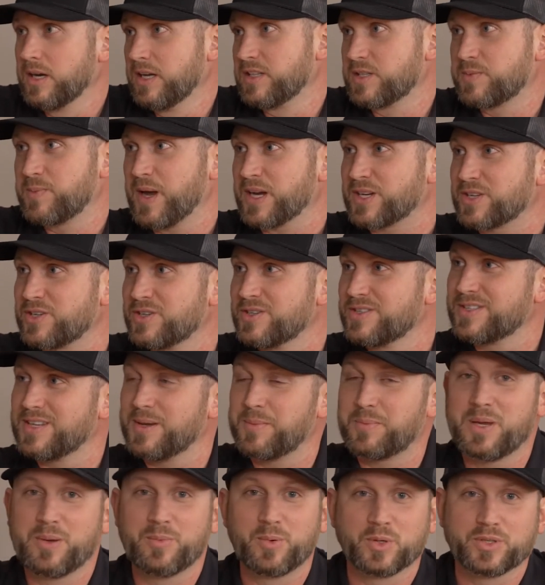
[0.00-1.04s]
inspections
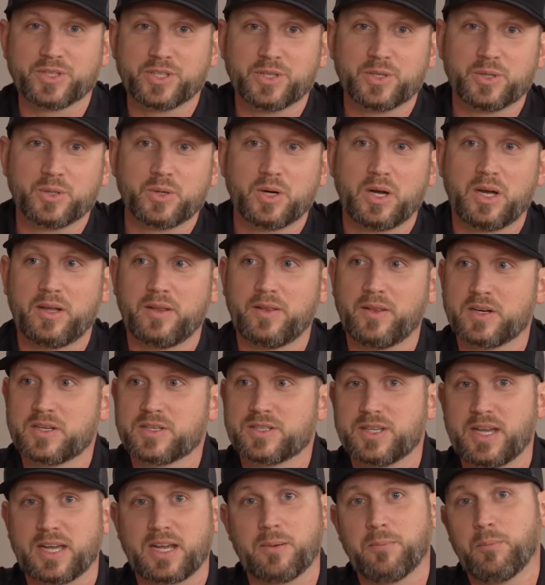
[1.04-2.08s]
that people do,
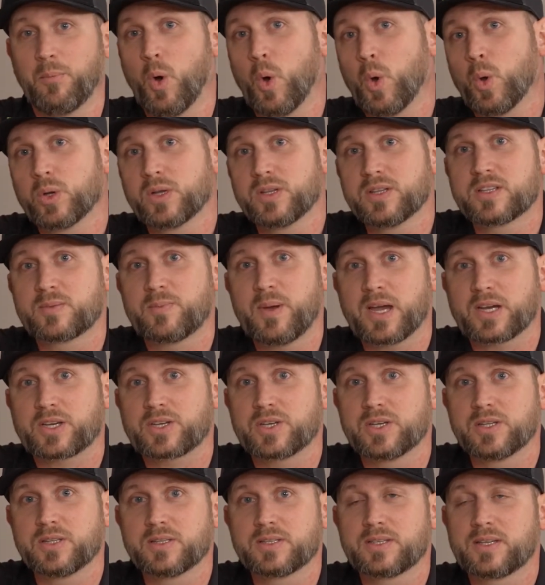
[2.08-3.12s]
there's like mold
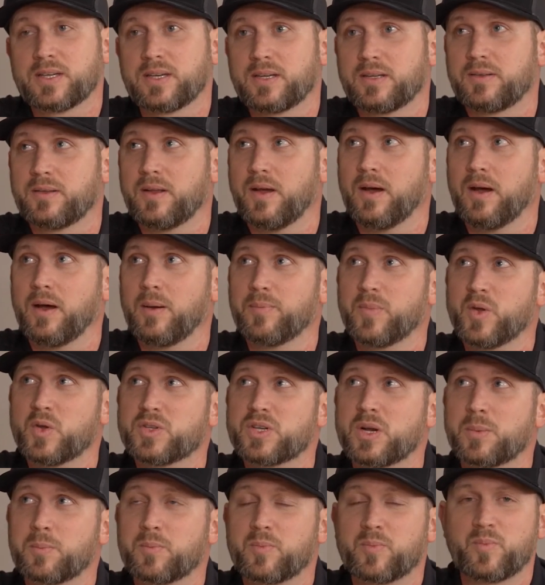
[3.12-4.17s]
inspections. Those
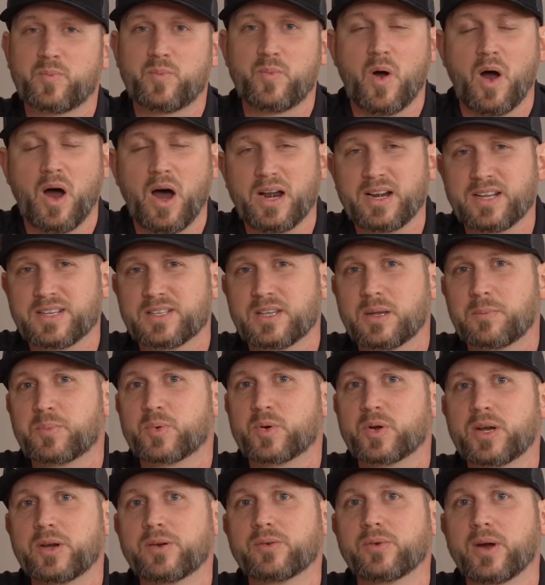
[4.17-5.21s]
are honestly
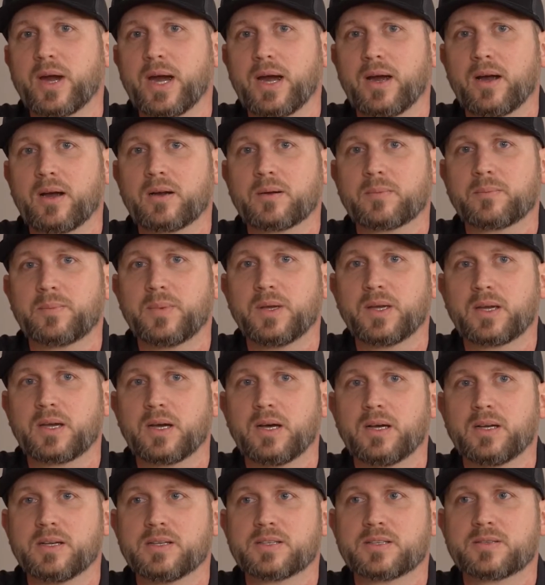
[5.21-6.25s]
pretty rare
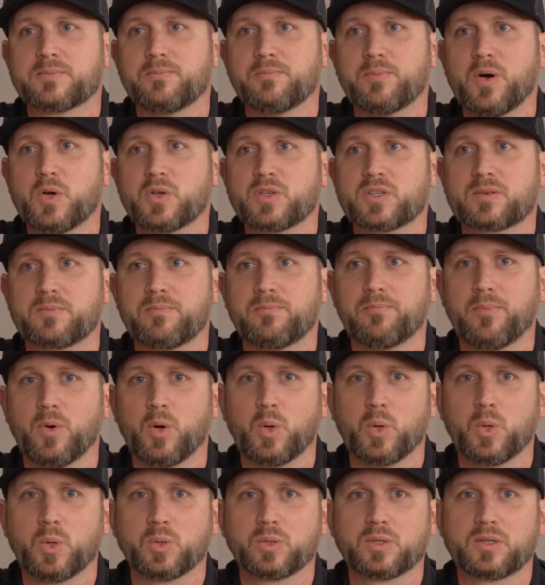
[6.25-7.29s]
because most
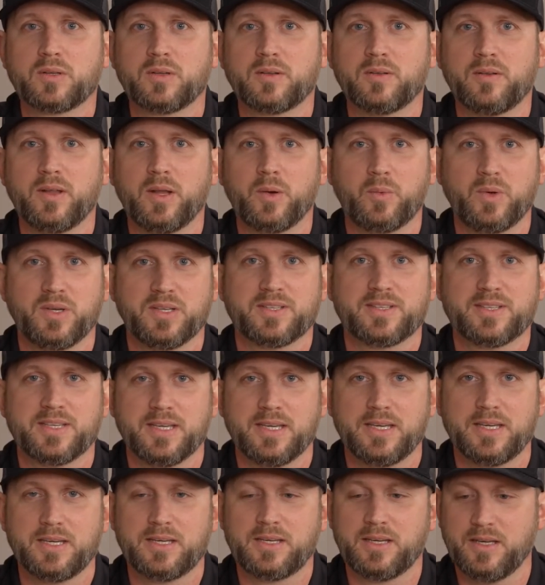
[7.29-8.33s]
mold that we
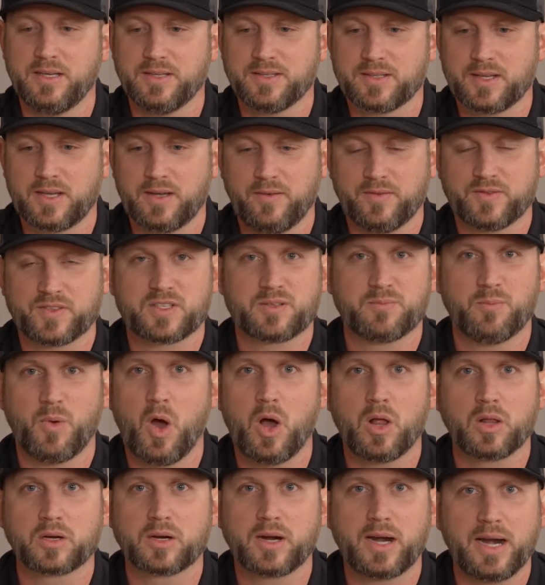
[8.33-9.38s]
see is of
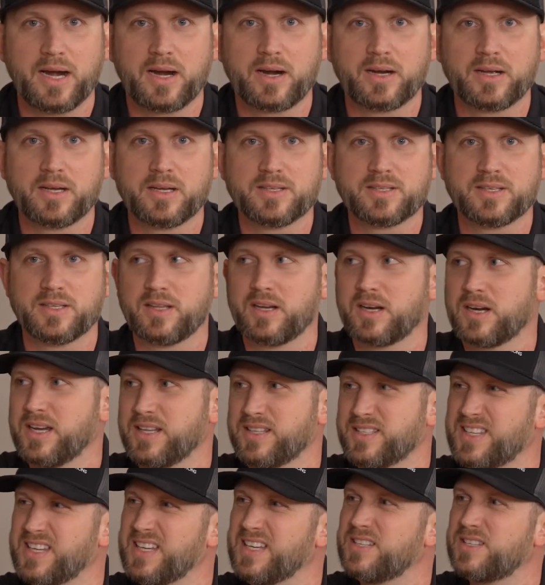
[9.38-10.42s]
smaller areas and
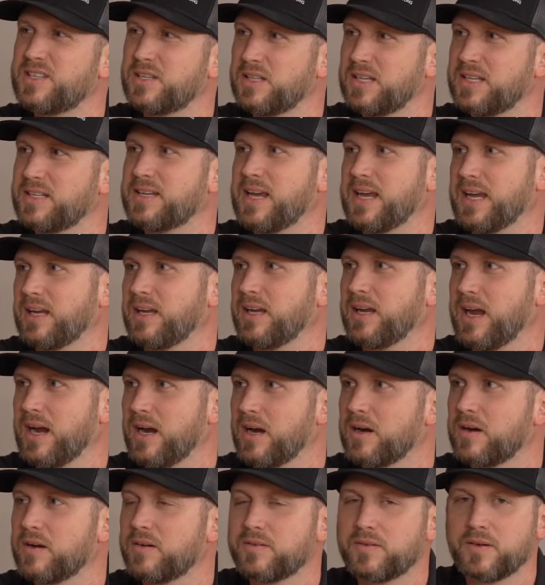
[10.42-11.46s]
it's easily taken
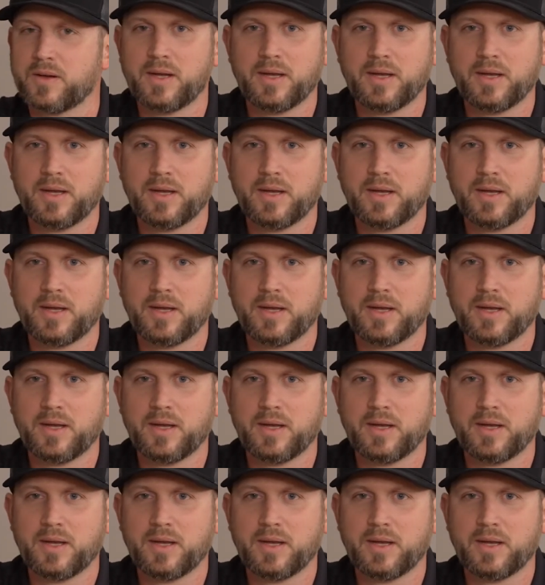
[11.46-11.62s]
care of.